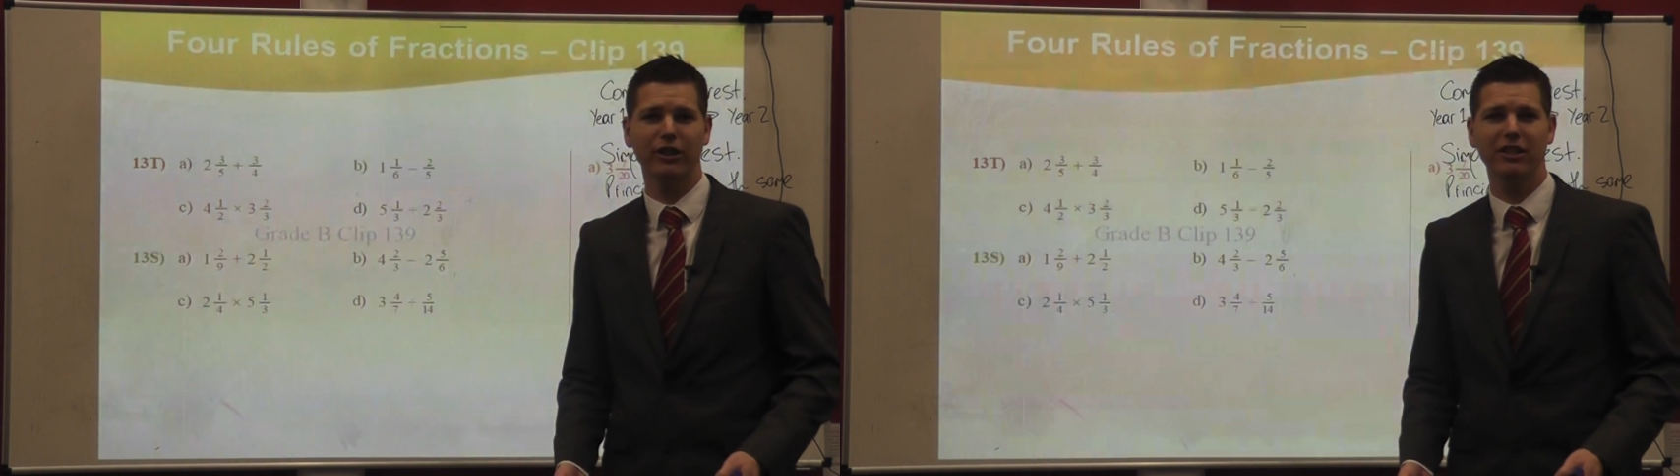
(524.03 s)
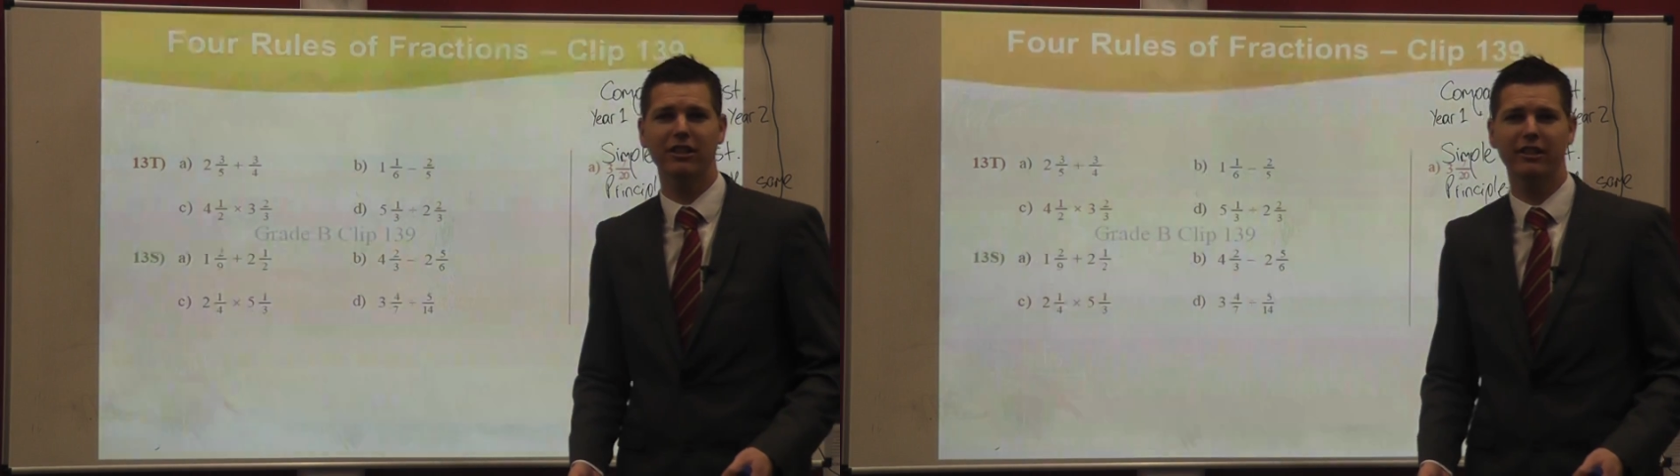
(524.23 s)
on
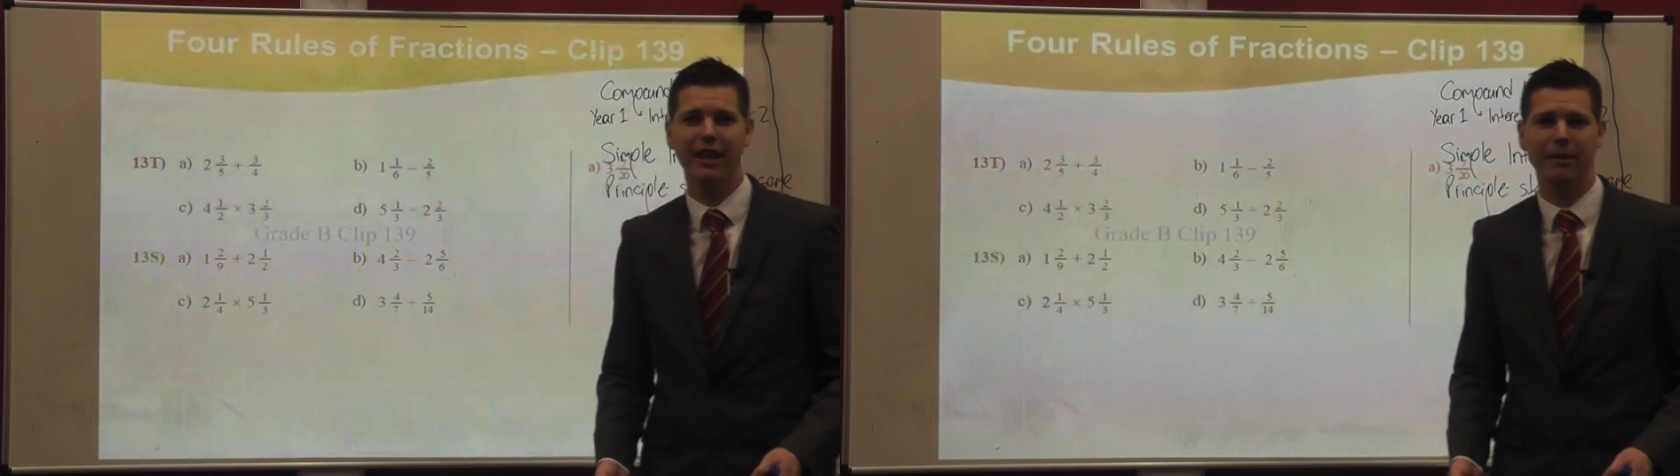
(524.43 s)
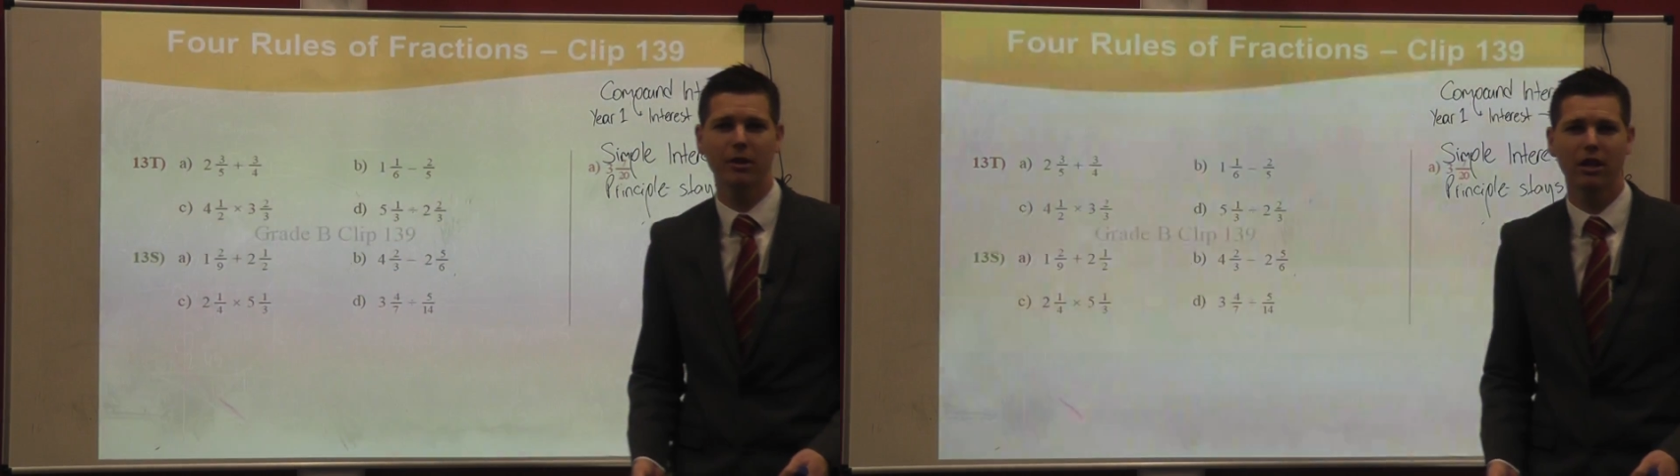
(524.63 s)
this
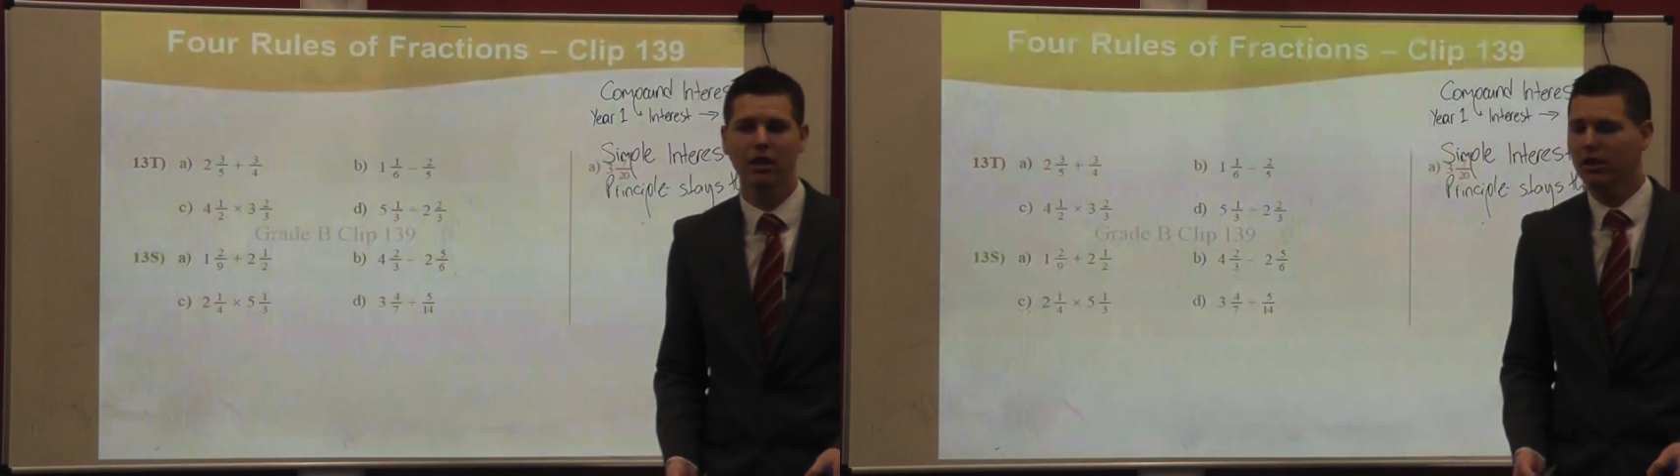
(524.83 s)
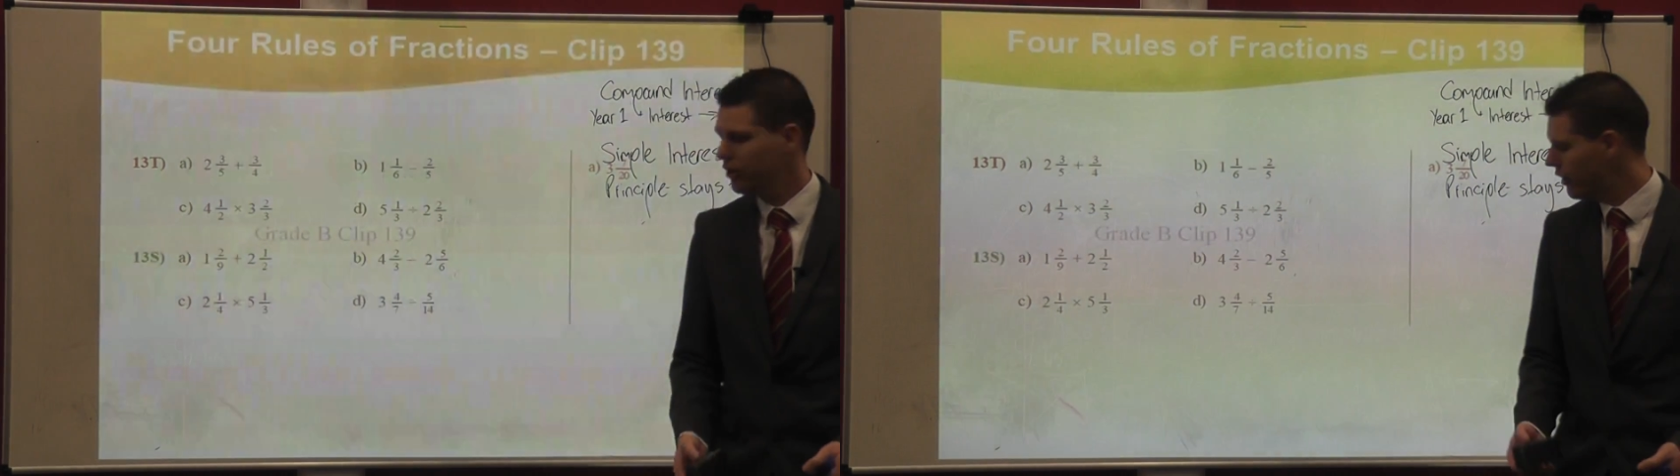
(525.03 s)
exam,
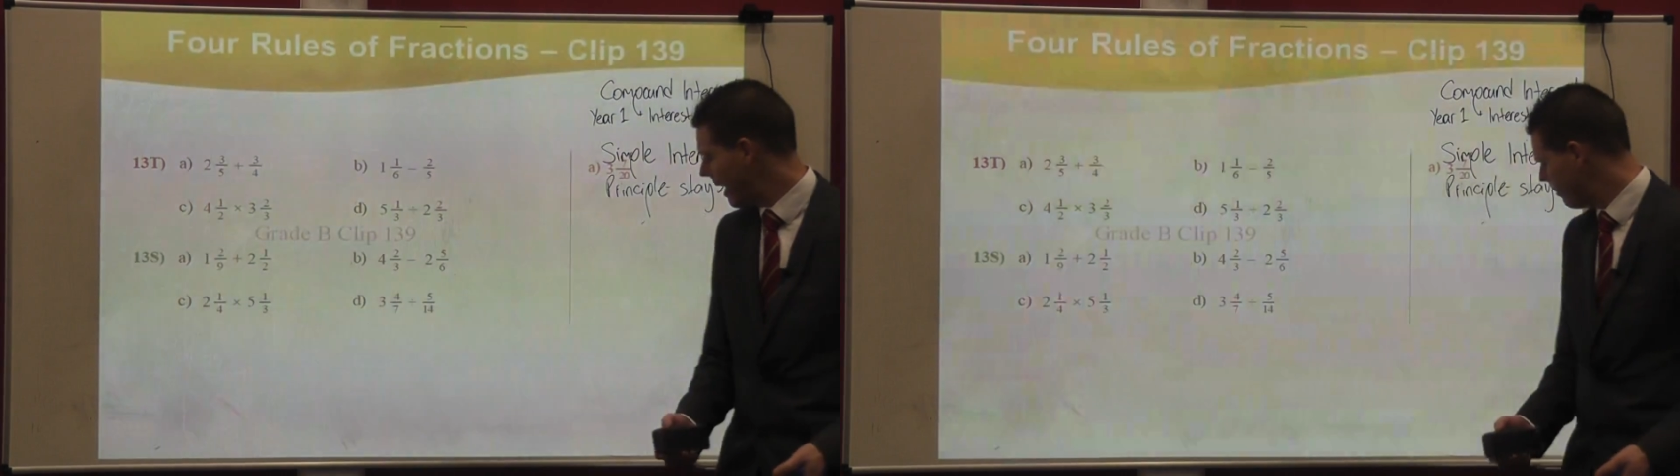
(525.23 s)
you're the